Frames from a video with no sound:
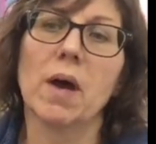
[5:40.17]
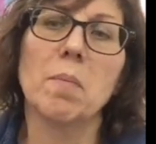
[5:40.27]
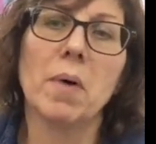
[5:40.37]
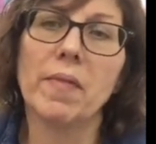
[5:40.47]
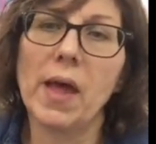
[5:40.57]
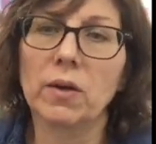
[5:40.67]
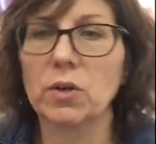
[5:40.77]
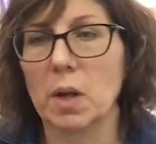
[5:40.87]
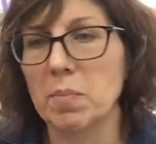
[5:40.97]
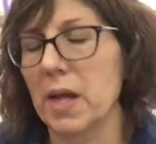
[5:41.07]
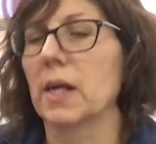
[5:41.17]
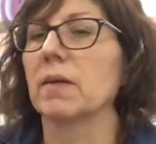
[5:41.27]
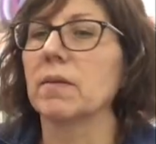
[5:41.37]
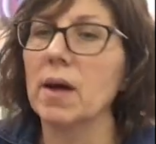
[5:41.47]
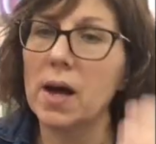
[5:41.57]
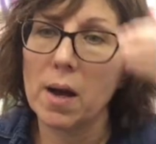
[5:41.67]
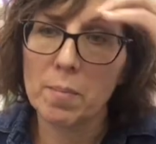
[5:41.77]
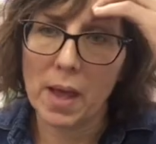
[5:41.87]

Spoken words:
up on that? Could I paint on top?